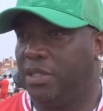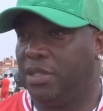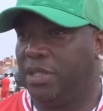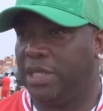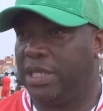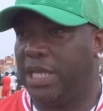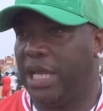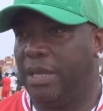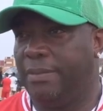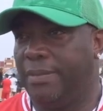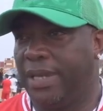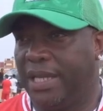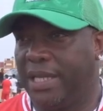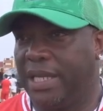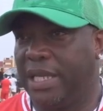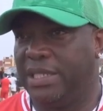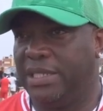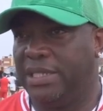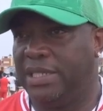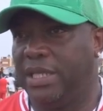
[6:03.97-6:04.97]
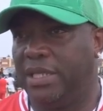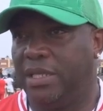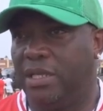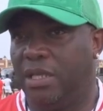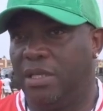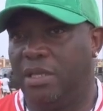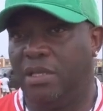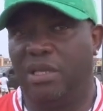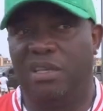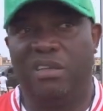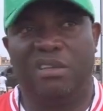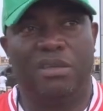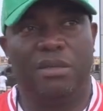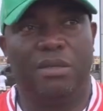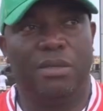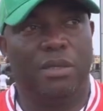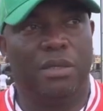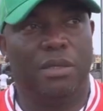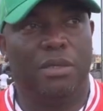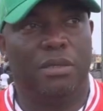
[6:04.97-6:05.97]
the game. Like I said, I think
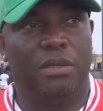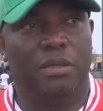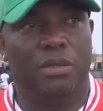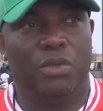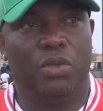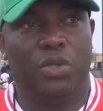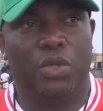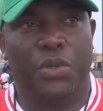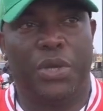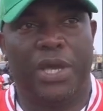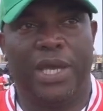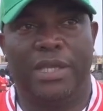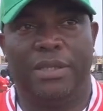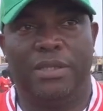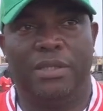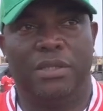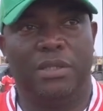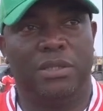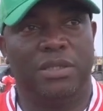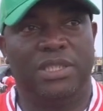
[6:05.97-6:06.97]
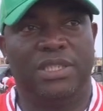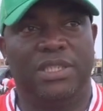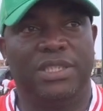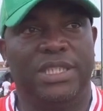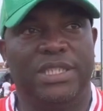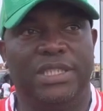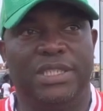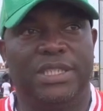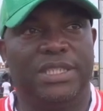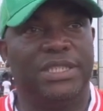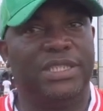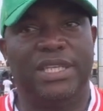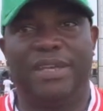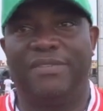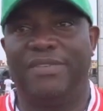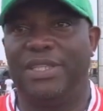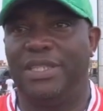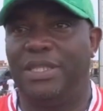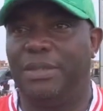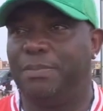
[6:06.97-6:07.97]
you had
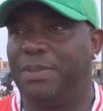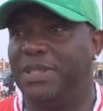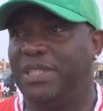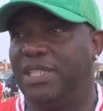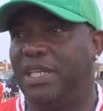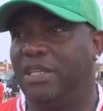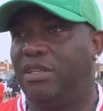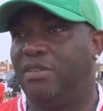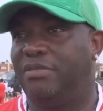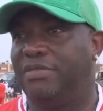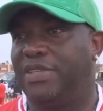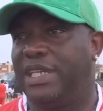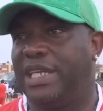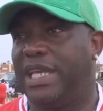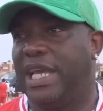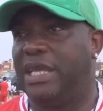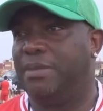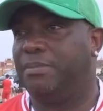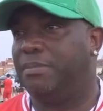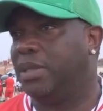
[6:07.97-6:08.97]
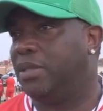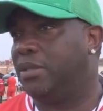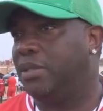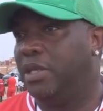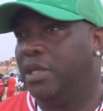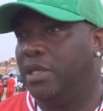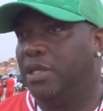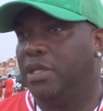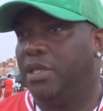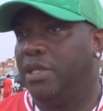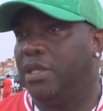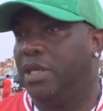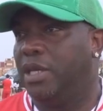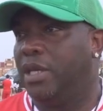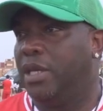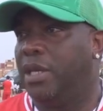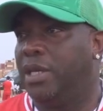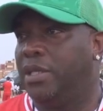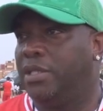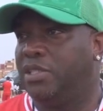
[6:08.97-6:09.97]
60-70% of the game, but
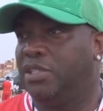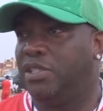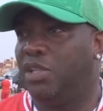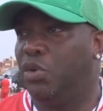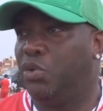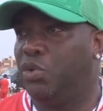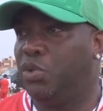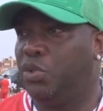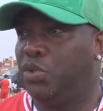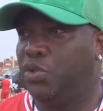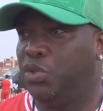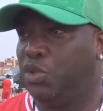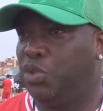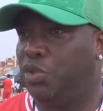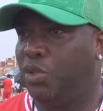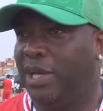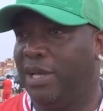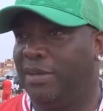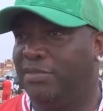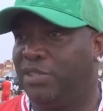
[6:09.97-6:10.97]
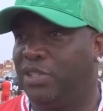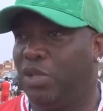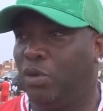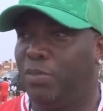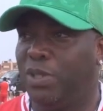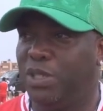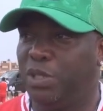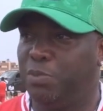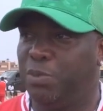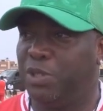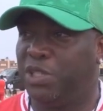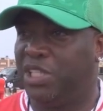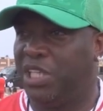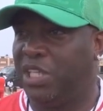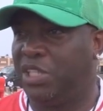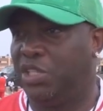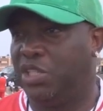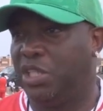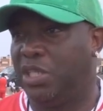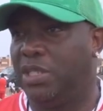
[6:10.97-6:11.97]
it's no use. You have so much
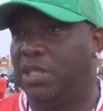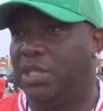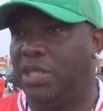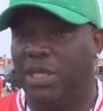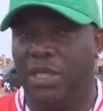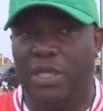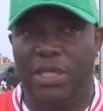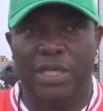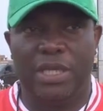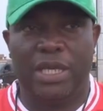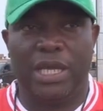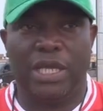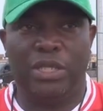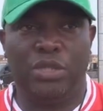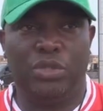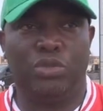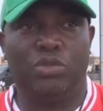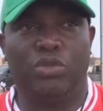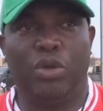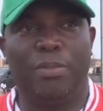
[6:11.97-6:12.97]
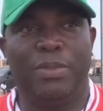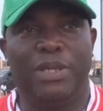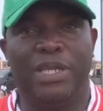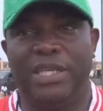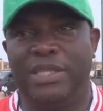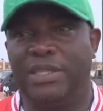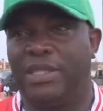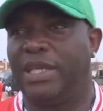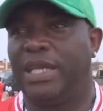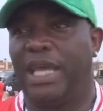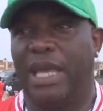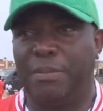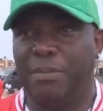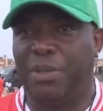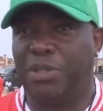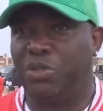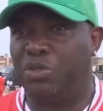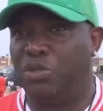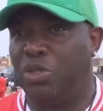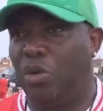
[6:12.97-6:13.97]
possession and you dominate the game,
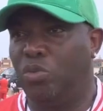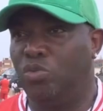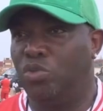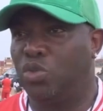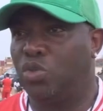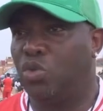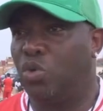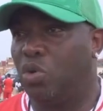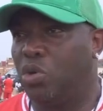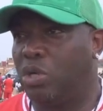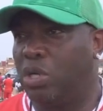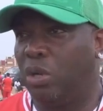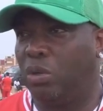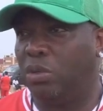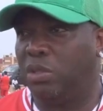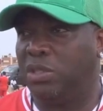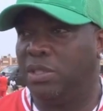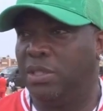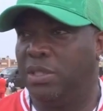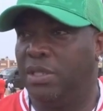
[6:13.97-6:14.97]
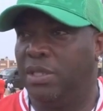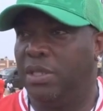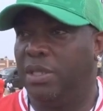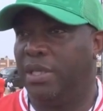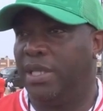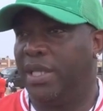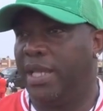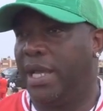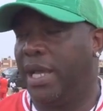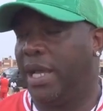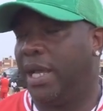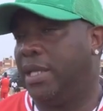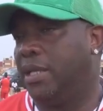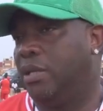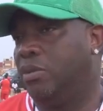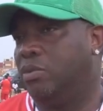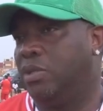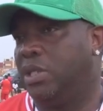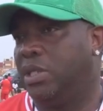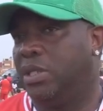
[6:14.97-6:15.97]
but you don't score goals. Yeah, I
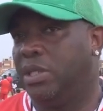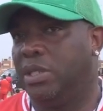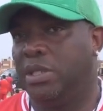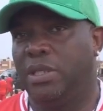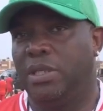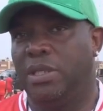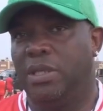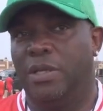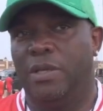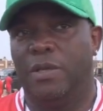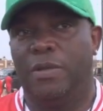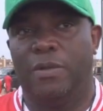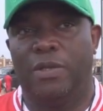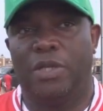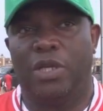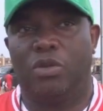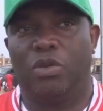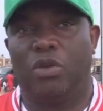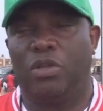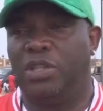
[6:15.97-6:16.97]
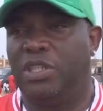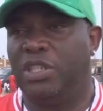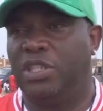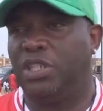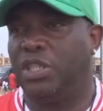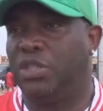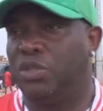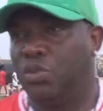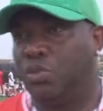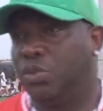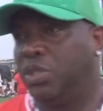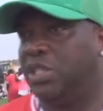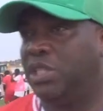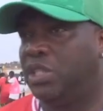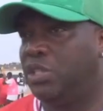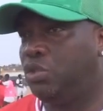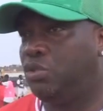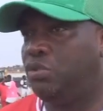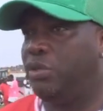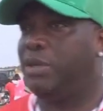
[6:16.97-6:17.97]
know the conditions was
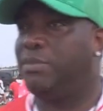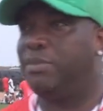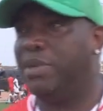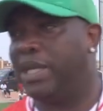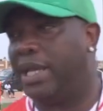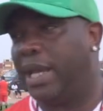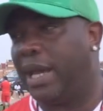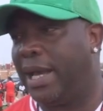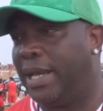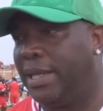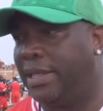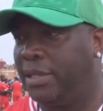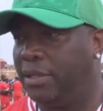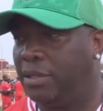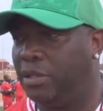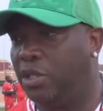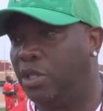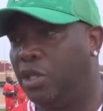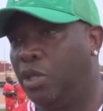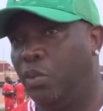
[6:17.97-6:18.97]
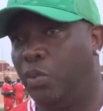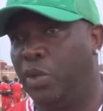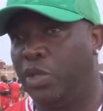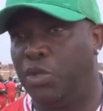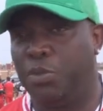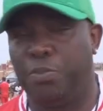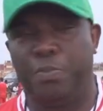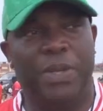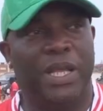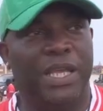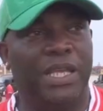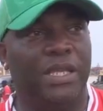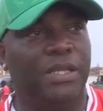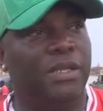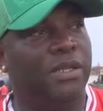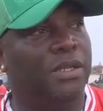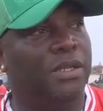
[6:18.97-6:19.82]
extremely high. You know, when you play